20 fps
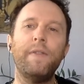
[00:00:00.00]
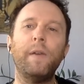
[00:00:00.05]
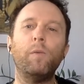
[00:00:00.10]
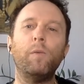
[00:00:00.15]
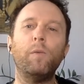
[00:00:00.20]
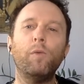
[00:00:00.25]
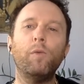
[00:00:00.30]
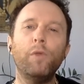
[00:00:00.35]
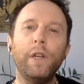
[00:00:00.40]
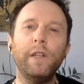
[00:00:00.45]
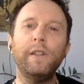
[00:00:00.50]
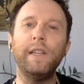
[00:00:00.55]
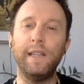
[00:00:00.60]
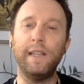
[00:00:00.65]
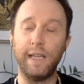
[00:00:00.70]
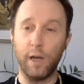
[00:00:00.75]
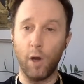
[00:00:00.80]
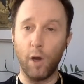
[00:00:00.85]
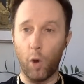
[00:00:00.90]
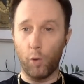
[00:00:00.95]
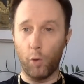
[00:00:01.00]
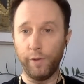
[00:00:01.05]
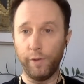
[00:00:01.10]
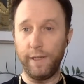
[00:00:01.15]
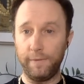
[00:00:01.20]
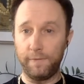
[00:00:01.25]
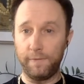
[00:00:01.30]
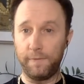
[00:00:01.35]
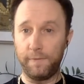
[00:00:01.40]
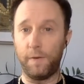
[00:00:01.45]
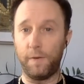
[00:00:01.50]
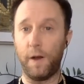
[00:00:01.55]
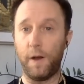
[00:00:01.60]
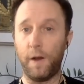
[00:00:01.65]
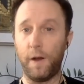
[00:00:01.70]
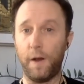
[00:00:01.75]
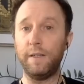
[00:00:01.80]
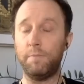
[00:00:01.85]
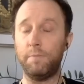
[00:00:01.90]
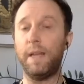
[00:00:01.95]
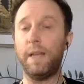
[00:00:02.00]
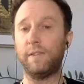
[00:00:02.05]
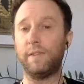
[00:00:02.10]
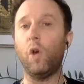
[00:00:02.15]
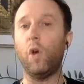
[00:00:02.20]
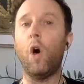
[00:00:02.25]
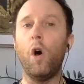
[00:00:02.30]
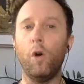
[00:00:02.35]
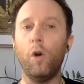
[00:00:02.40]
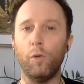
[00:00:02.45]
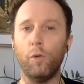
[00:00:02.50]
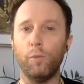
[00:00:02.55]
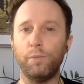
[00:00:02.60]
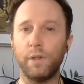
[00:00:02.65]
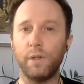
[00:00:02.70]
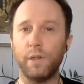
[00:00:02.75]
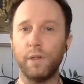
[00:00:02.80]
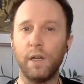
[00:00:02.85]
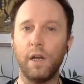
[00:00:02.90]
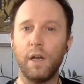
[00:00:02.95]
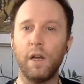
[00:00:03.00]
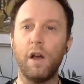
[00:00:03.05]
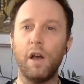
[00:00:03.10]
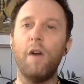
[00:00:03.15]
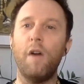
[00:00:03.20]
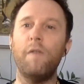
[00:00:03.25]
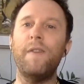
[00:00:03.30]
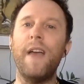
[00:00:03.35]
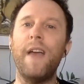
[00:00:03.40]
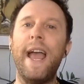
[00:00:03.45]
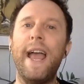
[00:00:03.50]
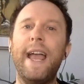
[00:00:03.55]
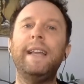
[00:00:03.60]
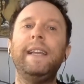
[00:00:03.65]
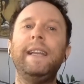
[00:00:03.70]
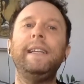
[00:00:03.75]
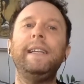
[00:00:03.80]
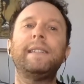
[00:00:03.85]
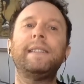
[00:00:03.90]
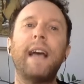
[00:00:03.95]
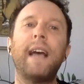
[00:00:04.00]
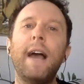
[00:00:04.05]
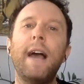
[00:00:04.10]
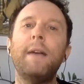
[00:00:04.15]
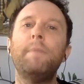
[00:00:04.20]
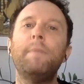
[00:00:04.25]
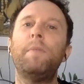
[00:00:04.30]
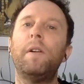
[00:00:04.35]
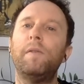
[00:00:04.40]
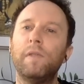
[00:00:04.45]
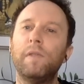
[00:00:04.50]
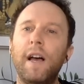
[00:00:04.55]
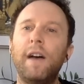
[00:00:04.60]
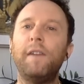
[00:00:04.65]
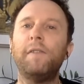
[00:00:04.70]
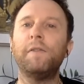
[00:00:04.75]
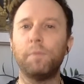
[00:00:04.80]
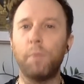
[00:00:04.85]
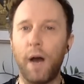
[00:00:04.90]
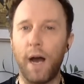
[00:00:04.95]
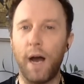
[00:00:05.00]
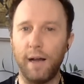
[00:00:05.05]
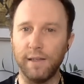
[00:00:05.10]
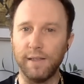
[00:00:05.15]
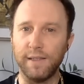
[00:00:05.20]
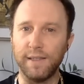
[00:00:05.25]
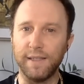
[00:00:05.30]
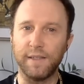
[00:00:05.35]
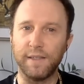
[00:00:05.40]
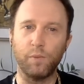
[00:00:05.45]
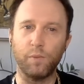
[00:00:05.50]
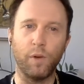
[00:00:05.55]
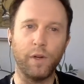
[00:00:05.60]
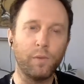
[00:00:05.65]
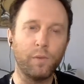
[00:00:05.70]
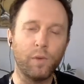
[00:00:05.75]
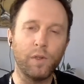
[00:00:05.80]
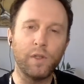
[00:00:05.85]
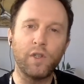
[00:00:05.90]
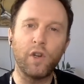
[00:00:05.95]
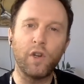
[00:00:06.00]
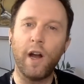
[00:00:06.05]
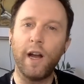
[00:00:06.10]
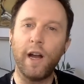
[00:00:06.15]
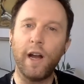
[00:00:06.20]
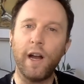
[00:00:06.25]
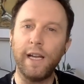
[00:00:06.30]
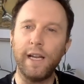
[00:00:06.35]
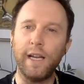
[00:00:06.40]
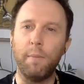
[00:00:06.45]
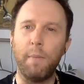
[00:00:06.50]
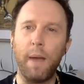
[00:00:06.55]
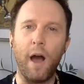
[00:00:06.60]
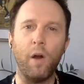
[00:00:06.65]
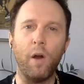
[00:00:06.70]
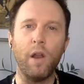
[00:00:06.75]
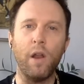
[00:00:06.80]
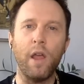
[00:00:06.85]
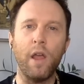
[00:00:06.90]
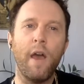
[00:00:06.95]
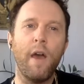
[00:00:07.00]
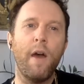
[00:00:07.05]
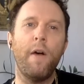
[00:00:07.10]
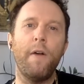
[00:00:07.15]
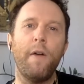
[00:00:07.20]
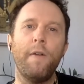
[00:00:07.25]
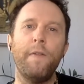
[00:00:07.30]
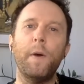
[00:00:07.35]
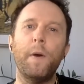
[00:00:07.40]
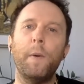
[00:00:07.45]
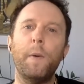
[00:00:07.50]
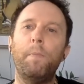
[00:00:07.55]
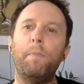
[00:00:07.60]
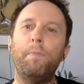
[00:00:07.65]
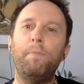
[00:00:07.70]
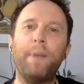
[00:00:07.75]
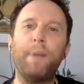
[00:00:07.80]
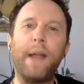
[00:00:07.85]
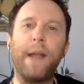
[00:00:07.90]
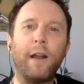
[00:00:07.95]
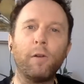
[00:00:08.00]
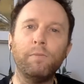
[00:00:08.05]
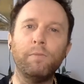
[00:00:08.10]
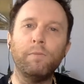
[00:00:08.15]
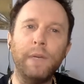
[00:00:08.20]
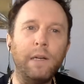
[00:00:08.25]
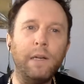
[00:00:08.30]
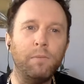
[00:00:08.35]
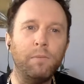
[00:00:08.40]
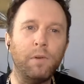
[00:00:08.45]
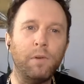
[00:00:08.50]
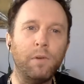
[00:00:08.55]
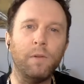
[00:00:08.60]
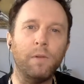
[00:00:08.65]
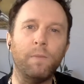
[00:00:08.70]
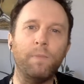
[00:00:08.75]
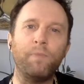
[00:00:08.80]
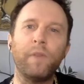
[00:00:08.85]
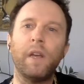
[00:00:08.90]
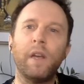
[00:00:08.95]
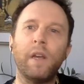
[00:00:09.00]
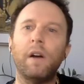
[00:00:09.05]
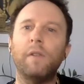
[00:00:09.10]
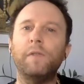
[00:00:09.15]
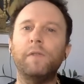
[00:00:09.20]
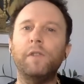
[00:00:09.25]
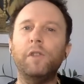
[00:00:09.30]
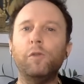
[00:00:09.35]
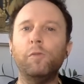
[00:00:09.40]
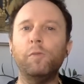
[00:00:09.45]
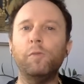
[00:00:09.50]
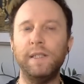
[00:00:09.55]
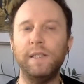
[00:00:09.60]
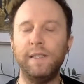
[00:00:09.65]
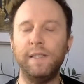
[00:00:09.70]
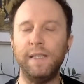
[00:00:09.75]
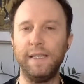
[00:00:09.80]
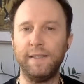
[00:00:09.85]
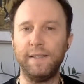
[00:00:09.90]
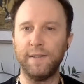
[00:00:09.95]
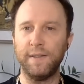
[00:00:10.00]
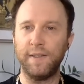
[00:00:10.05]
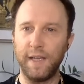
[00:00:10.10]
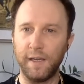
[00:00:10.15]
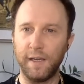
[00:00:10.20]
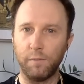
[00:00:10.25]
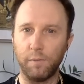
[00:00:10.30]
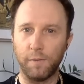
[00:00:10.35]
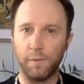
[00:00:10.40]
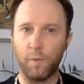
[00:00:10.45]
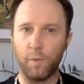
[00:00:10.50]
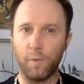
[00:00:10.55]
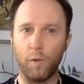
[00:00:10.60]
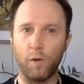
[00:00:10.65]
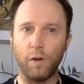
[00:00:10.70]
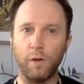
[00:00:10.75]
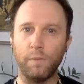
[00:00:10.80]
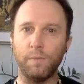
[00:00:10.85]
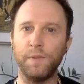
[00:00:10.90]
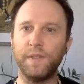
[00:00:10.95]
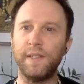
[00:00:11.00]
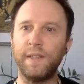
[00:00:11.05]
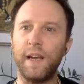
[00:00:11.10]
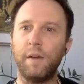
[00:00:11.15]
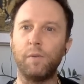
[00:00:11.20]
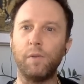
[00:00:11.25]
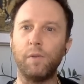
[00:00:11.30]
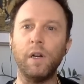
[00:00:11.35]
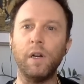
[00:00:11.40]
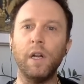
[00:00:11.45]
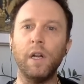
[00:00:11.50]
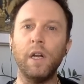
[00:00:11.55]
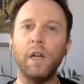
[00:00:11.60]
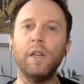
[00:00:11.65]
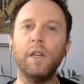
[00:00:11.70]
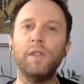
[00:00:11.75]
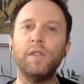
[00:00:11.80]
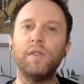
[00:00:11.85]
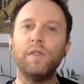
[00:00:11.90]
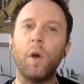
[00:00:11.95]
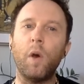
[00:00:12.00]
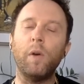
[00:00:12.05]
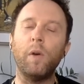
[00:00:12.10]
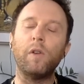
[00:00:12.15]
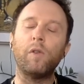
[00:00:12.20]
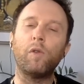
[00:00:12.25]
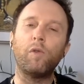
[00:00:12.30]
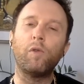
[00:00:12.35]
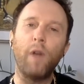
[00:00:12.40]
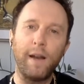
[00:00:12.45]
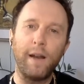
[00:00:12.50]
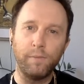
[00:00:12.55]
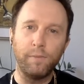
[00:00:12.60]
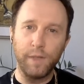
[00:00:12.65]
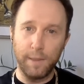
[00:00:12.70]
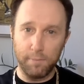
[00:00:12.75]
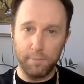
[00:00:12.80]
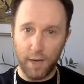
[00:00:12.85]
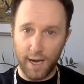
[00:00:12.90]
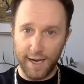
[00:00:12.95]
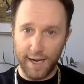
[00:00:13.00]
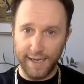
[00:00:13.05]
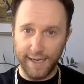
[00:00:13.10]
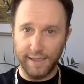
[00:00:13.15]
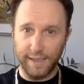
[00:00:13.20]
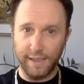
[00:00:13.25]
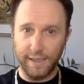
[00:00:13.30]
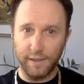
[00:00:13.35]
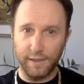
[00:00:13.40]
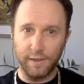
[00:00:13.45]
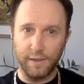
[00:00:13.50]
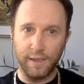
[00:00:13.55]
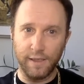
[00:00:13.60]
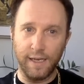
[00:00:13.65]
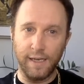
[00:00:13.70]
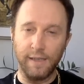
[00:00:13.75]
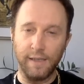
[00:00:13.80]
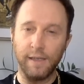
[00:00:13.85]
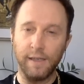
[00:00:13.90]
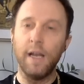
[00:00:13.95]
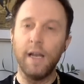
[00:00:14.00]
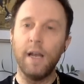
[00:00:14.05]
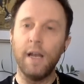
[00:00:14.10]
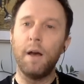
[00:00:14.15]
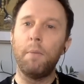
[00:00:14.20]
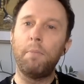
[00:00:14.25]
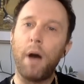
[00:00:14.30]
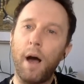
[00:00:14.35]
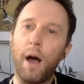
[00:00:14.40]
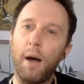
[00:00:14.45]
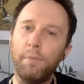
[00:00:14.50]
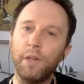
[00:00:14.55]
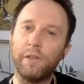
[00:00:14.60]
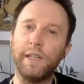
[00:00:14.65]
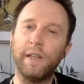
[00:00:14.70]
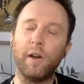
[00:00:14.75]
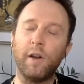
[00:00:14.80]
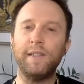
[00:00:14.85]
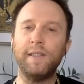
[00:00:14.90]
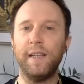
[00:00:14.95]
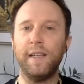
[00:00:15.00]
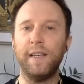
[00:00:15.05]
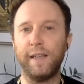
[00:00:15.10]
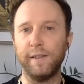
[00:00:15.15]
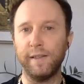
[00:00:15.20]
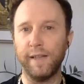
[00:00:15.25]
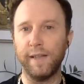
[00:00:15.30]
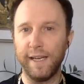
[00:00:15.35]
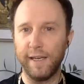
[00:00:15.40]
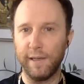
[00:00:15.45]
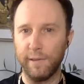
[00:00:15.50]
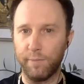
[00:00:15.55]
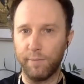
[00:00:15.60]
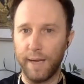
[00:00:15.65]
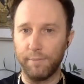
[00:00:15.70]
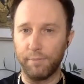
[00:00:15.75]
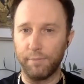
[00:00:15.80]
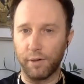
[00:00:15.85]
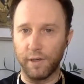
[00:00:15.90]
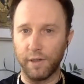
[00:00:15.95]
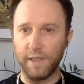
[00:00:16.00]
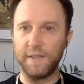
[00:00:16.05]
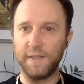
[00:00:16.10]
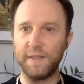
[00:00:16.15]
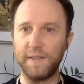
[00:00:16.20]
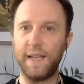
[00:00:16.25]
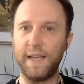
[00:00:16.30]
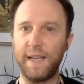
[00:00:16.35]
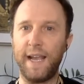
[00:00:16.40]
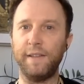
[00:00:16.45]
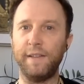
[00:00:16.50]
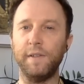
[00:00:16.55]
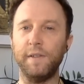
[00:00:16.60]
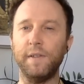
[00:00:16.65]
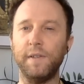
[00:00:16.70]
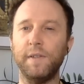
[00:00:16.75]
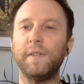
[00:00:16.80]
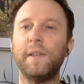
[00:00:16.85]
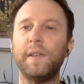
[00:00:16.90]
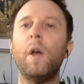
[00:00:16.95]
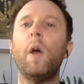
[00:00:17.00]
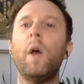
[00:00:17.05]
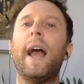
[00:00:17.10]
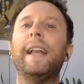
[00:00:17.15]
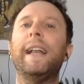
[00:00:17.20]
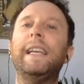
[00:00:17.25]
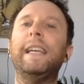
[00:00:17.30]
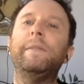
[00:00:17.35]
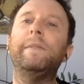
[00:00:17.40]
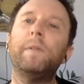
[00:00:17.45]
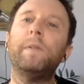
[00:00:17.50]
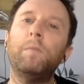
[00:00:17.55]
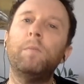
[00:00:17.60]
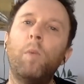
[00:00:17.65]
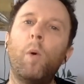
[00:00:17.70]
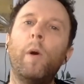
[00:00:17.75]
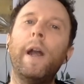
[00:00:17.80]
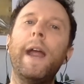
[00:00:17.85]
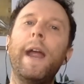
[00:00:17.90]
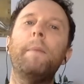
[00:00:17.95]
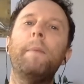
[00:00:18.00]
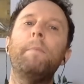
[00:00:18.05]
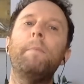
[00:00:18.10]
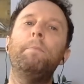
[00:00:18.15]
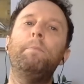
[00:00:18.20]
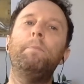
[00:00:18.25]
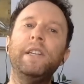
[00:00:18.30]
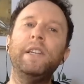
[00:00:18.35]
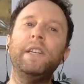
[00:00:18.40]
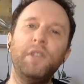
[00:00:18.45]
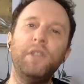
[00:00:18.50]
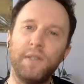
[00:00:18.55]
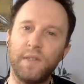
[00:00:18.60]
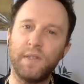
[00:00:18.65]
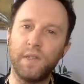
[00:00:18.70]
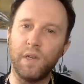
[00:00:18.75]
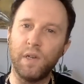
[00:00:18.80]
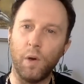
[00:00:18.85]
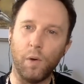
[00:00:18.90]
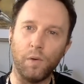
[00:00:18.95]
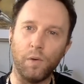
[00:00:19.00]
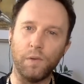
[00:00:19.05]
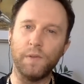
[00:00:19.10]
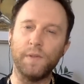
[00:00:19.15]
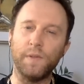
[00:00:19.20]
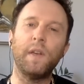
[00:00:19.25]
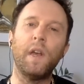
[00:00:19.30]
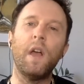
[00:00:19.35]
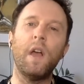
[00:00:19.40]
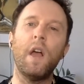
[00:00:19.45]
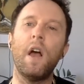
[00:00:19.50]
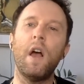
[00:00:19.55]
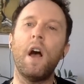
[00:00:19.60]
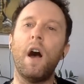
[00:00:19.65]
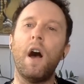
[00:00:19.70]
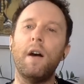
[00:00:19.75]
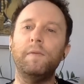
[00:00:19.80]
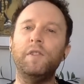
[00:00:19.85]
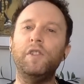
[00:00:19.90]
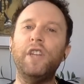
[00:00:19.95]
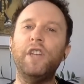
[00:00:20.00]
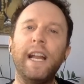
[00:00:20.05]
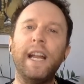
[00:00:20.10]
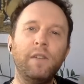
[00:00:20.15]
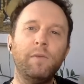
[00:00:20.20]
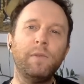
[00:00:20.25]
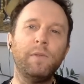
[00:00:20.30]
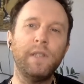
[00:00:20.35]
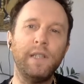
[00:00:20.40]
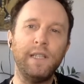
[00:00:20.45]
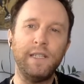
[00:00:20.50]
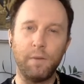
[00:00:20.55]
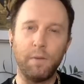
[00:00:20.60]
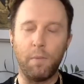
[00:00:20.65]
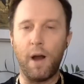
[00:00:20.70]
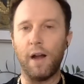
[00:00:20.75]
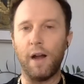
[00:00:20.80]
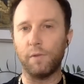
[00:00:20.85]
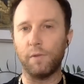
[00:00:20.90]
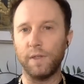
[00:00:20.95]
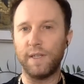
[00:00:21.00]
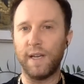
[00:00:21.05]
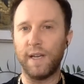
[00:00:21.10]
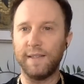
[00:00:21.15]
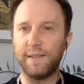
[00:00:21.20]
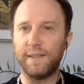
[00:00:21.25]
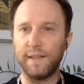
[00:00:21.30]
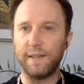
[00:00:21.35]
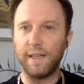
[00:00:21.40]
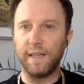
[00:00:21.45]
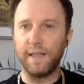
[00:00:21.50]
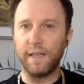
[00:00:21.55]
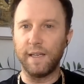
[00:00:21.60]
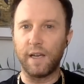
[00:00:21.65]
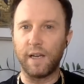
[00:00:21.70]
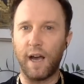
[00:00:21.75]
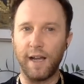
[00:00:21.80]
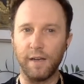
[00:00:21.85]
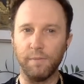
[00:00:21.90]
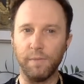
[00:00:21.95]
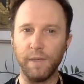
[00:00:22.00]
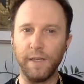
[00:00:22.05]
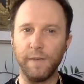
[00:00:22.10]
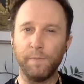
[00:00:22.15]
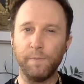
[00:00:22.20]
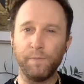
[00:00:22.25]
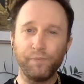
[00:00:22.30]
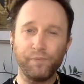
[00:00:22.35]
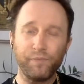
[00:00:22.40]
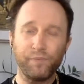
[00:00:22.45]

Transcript: that really the only fundamental hope of any type of left politics, whether we're talking about the bare minimum of human decency and reforms that were so incredibly pioneered and publicly articulated by Bernie Sanders, and even more ambitious goals of genuinely democratizing the economy,